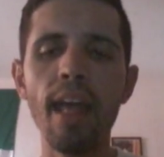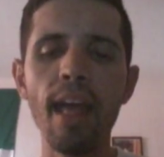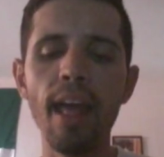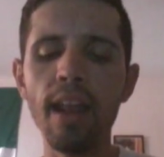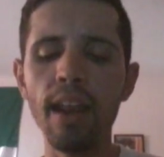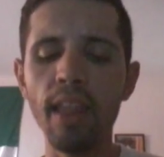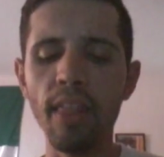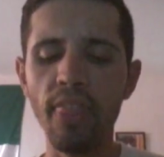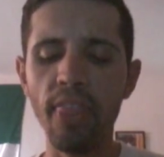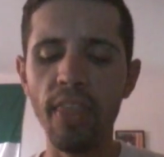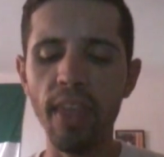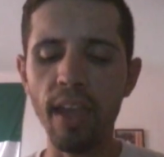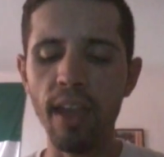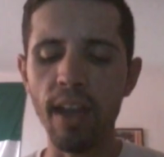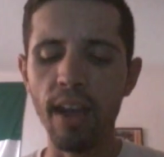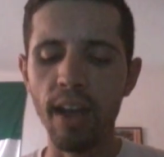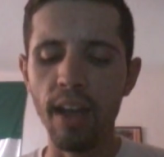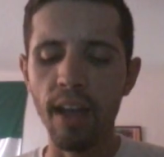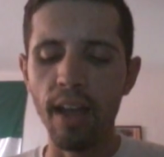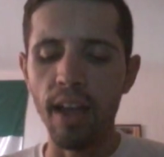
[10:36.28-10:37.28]

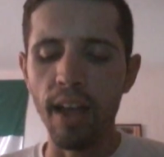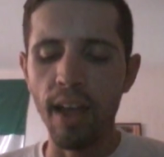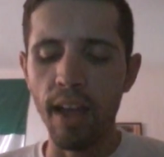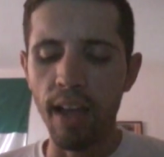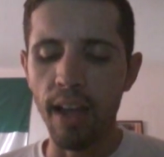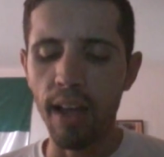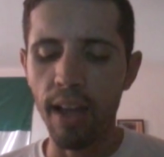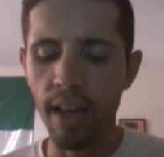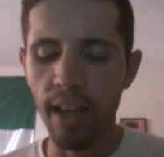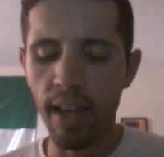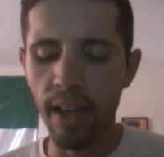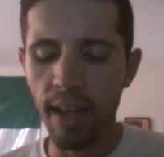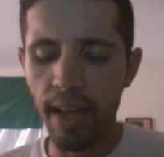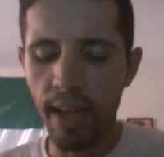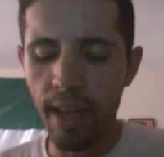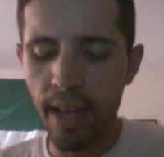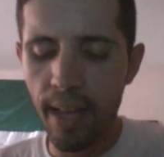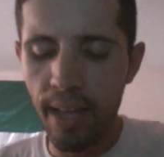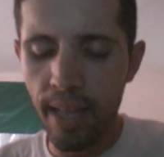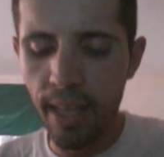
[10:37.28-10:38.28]
anything
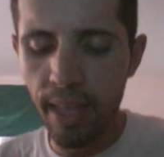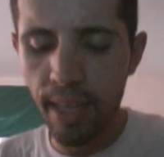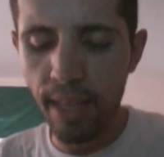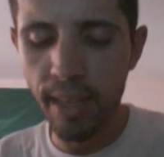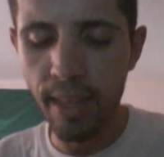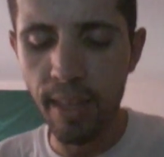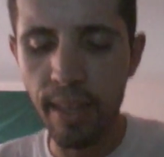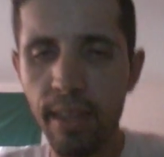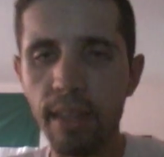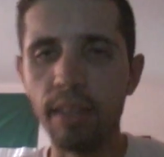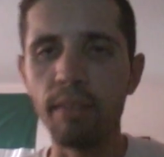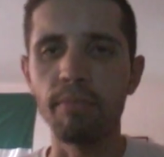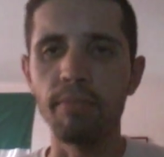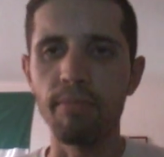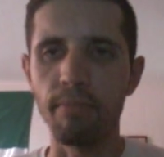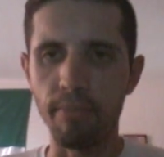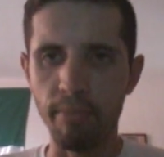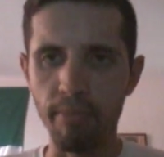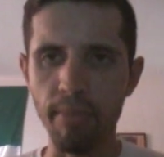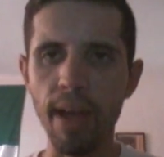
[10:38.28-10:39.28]
in
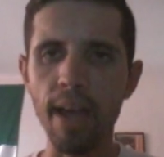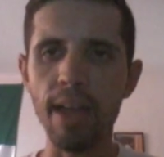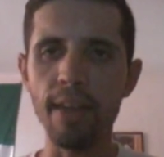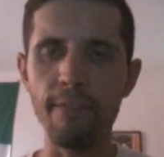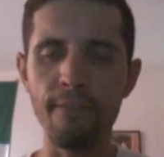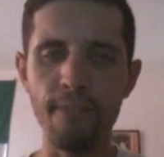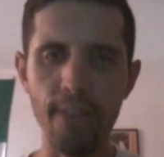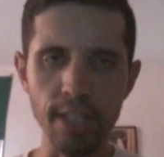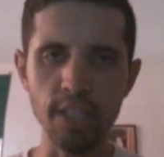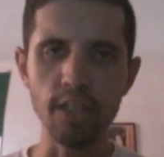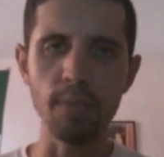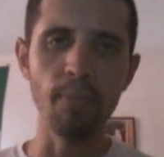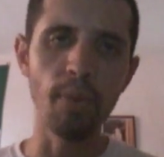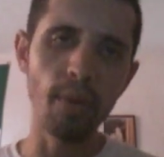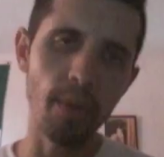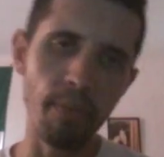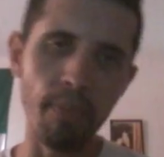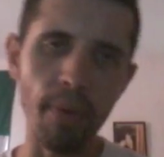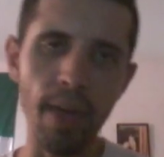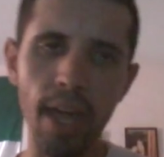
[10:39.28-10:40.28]
my
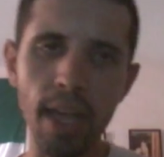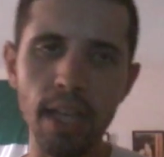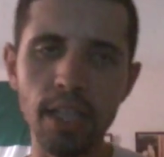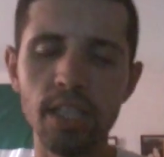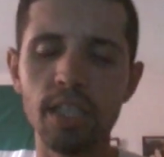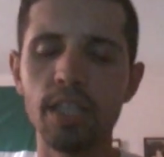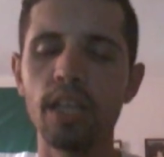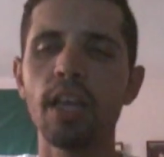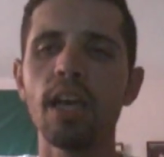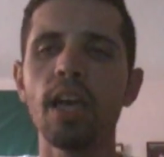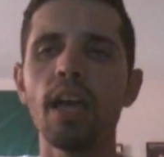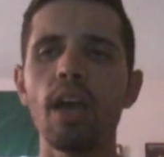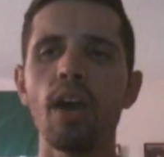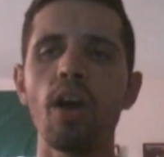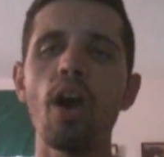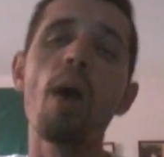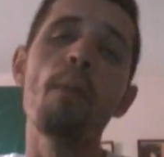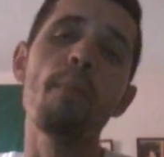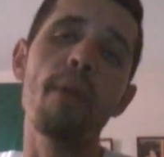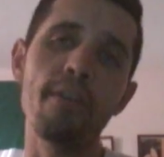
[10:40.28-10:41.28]
Facebook page
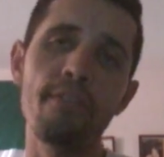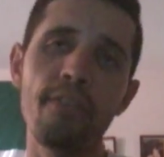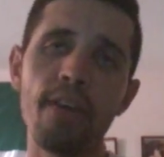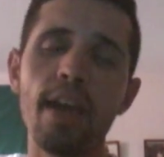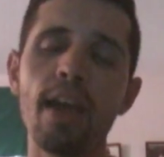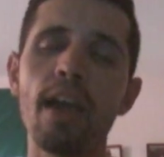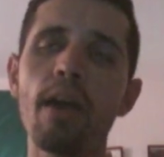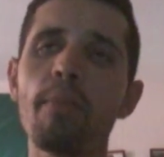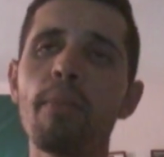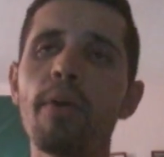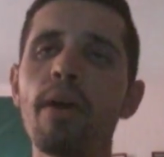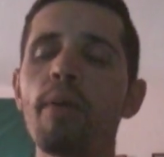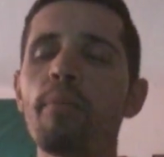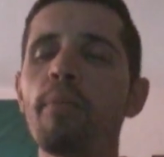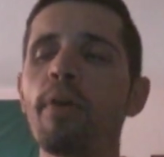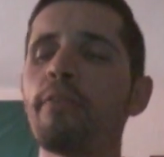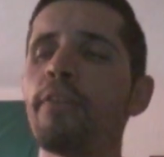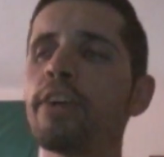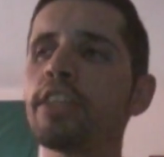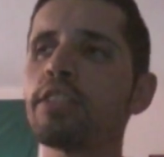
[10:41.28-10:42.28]
or my
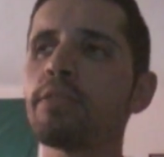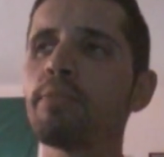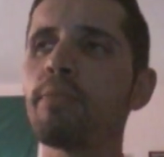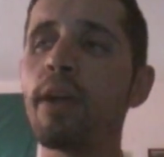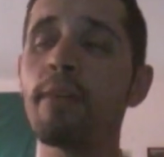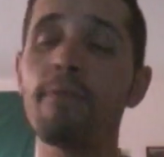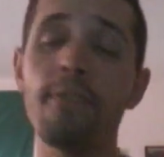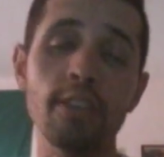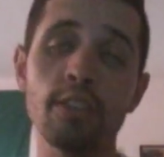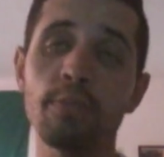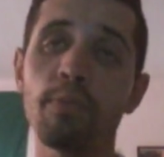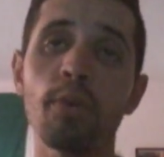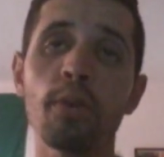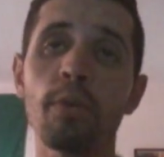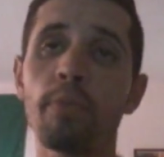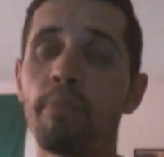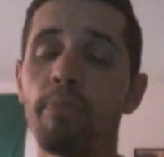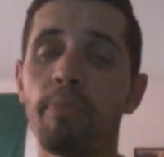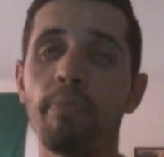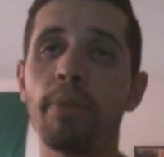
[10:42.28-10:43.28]

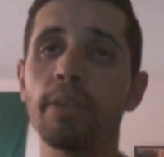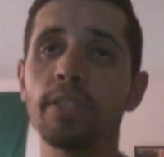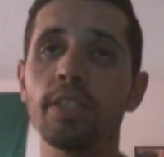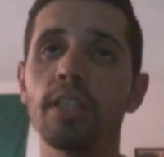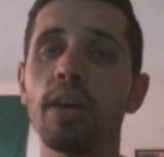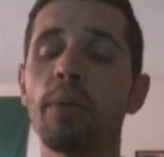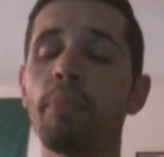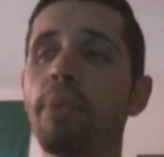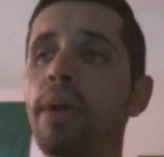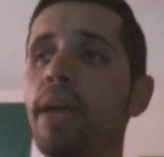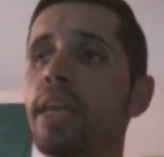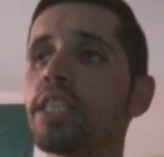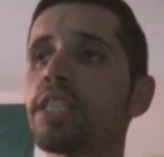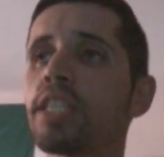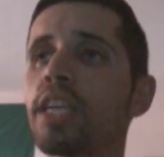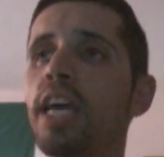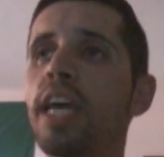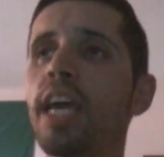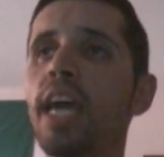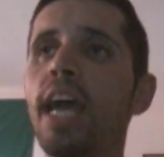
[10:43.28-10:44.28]
Facebook personal
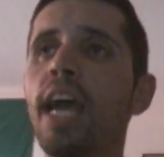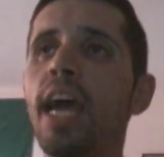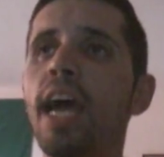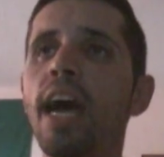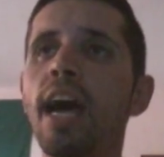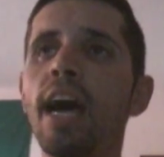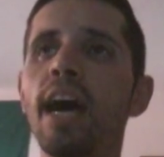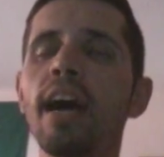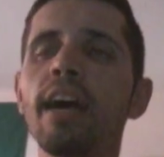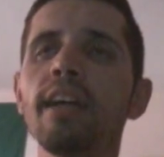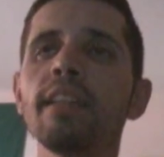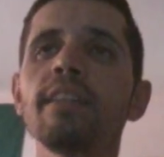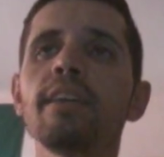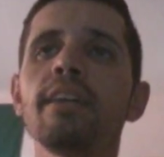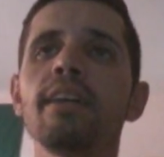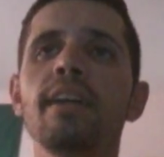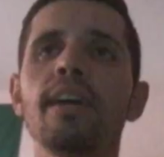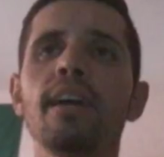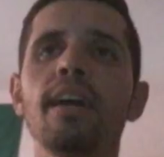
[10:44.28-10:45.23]
page, and